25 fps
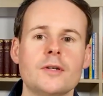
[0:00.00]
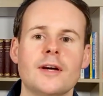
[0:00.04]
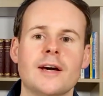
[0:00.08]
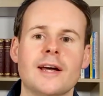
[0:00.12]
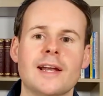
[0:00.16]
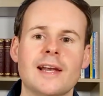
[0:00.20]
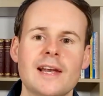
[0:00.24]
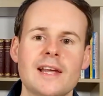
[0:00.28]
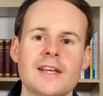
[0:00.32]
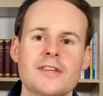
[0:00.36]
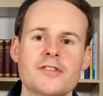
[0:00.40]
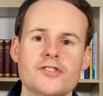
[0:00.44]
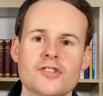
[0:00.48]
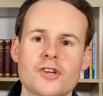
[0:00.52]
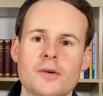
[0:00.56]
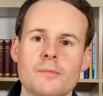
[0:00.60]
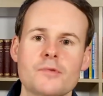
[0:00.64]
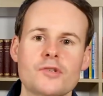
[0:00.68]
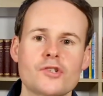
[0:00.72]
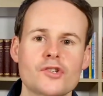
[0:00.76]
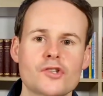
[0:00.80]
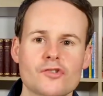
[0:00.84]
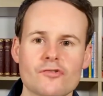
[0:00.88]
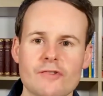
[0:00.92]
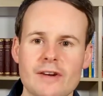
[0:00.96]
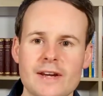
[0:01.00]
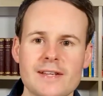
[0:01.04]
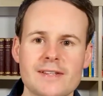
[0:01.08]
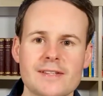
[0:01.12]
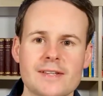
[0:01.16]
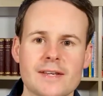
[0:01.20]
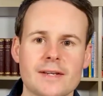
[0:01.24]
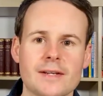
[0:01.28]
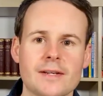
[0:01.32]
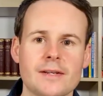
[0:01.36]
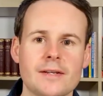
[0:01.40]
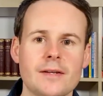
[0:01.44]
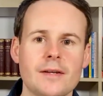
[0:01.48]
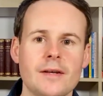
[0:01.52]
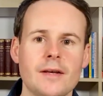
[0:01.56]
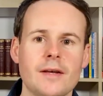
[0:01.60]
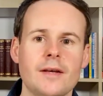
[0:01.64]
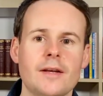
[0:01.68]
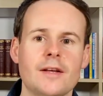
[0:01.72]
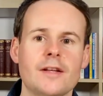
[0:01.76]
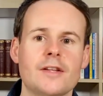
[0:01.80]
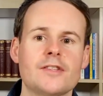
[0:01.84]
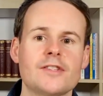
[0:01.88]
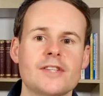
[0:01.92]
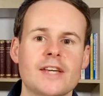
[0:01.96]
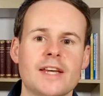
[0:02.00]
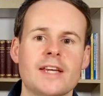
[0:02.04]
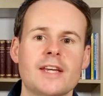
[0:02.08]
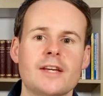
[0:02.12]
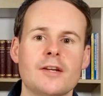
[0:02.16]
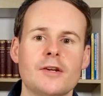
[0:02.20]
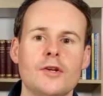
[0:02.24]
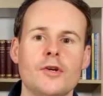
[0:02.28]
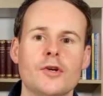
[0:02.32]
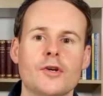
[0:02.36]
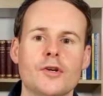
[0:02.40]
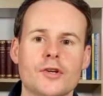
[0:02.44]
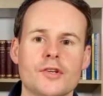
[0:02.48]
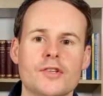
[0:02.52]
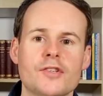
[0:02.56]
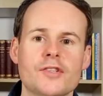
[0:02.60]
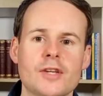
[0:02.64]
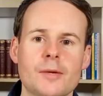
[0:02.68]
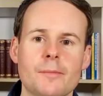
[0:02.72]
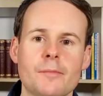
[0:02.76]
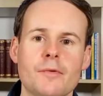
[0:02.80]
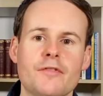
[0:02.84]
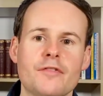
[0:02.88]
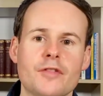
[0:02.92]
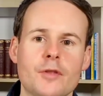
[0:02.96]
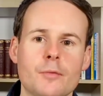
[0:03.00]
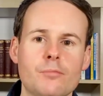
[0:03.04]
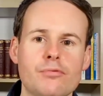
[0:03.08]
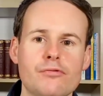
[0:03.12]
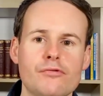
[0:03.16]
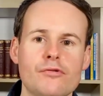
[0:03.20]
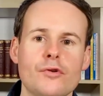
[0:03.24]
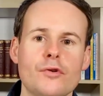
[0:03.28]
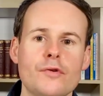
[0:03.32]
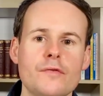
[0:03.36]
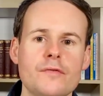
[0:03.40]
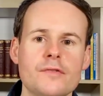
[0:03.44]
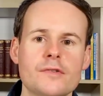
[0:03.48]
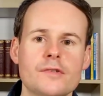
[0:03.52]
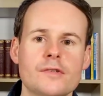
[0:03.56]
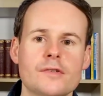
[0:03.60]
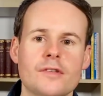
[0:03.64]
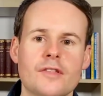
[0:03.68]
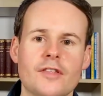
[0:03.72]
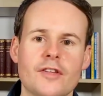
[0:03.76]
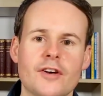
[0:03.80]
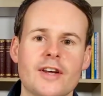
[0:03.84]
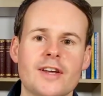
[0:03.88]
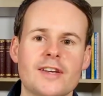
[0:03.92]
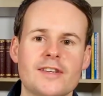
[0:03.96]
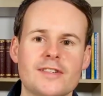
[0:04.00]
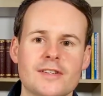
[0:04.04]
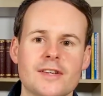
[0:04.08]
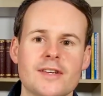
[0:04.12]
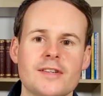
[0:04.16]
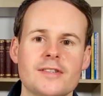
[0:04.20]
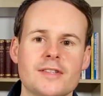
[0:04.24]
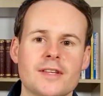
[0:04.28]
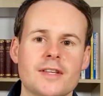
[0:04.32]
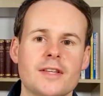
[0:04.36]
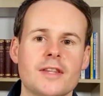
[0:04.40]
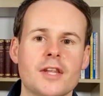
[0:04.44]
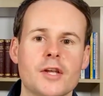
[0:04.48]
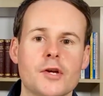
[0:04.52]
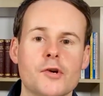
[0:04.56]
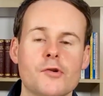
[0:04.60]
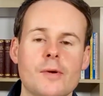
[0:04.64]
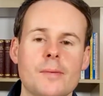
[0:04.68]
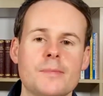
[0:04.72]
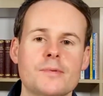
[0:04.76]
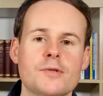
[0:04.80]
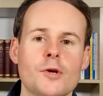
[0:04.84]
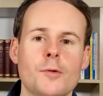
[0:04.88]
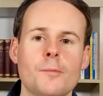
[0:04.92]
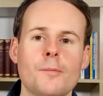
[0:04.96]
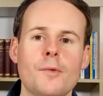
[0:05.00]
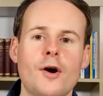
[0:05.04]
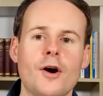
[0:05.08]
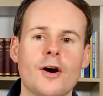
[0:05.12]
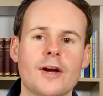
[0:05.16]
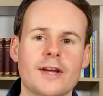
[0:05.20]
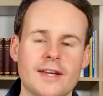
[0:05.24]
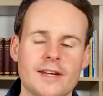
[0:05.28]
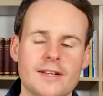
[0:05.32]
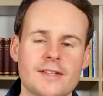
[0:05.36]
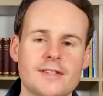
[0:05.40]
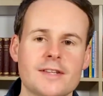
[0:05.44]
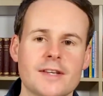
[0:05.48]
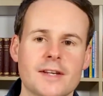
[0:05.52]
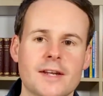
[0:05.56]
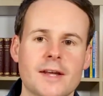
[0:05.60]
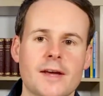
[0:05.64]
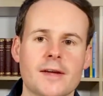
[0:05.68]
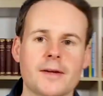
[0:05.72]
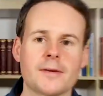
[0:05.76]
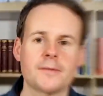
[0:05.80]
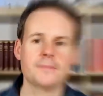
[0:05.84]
And let's jump straight in and take a look at some of the proofs that exist in the crypto market today.